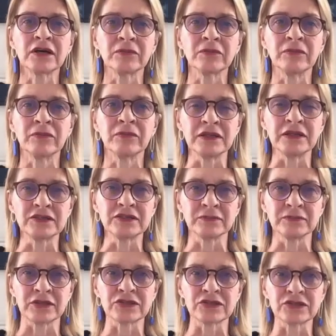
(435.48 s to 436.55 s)
and
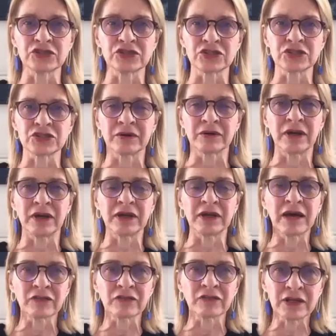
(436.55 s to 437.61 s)
easy messages
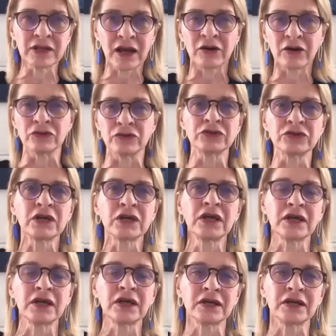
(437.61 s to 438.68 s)
and have allowed
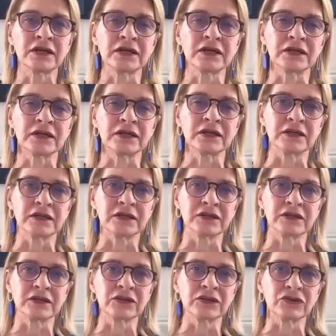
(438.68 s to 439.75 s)

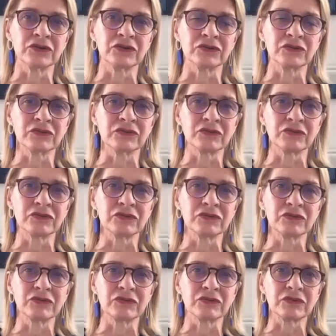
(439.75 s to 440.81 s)
the
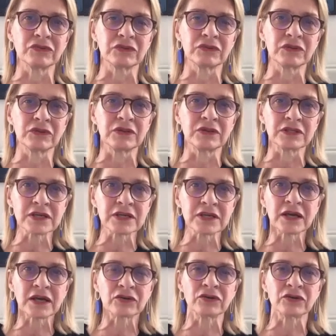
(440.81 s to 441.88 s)

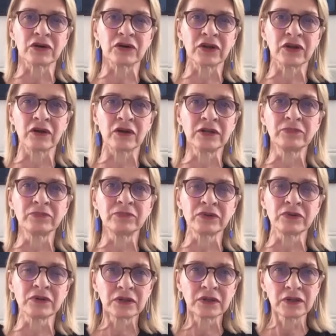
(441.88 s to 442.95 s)
attack on our
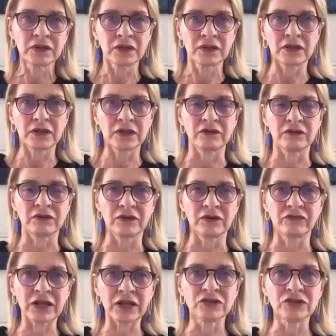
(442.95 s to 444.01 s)
liberal
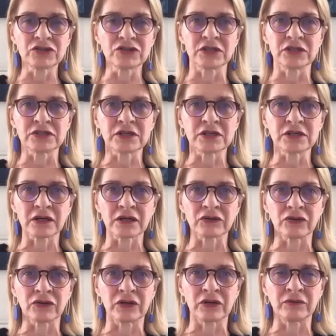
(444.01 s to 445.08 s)
values, the attack
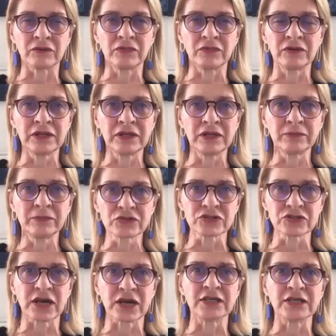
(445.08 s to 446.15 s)
on liberal
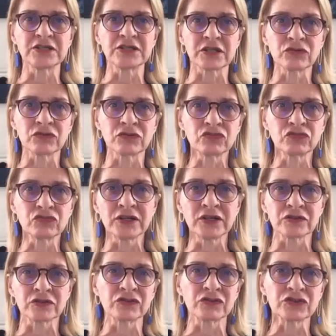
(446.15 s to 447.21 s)
societies, and the
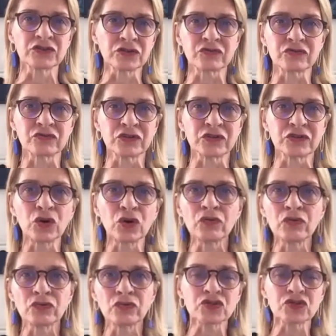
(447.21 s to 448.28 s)
rise of the sort of the
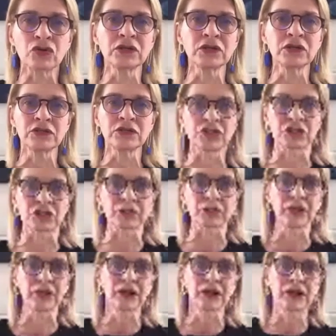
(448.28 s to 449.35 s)
call for strong leadership
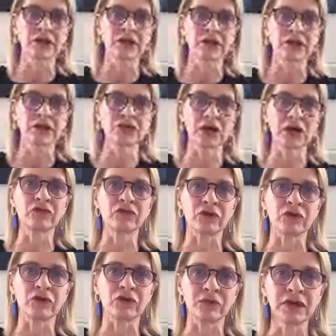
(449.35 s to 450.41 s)
to come
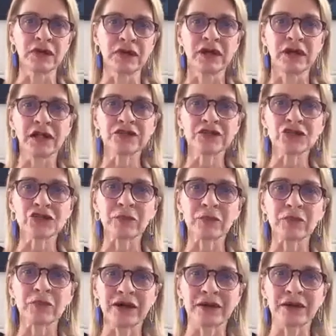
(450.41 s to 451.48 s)
from. I'll
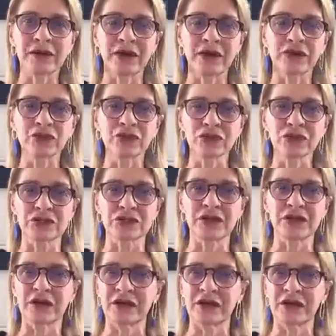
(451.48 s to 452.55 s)
stop my thoughts
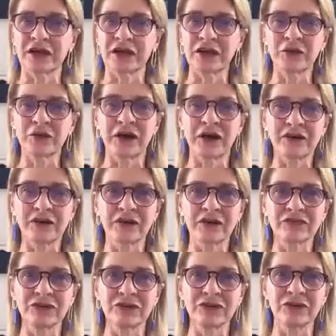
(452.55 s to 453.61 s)
here, and I hope I have
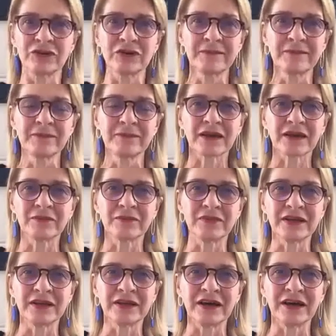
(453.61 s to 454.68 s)
given you
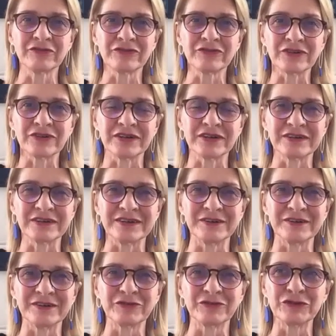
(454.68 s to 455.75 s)
enough
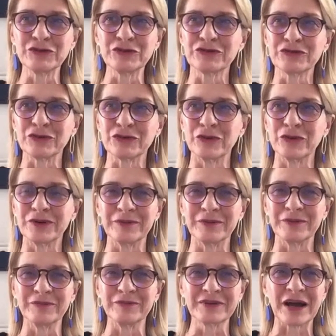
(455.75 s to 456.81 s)
food for
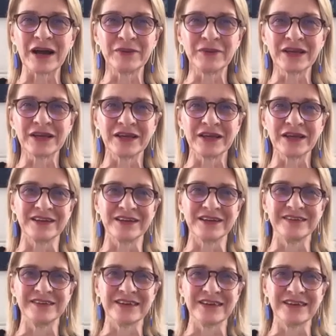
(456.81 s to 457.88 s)
coming in
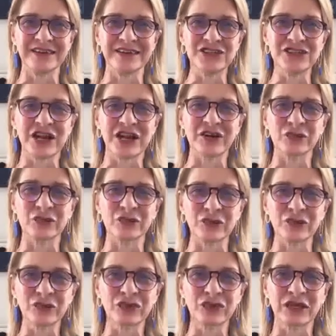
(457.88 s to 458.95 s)
and sharing
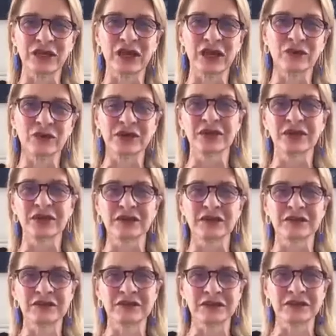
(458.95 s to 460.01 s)
what you think, how we can